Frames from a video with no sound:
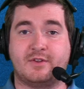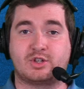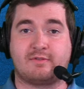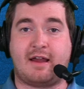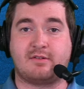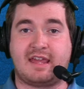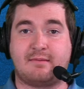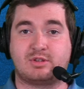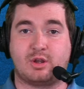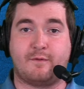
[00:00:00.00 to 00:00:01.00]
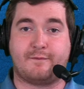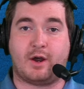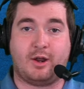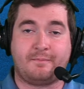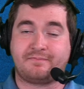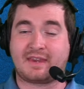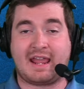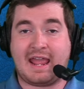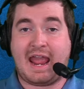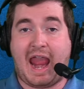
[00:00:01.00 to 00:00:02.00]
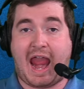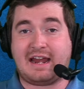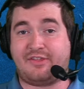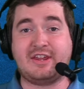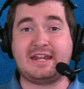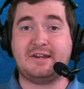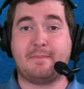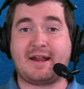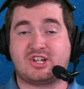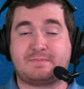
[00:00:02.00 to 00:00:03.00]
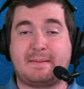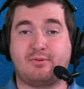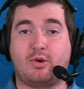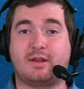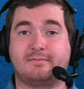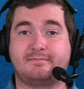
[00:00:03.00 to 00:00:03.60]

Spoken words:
this ground game so far, and I think he might just be broken.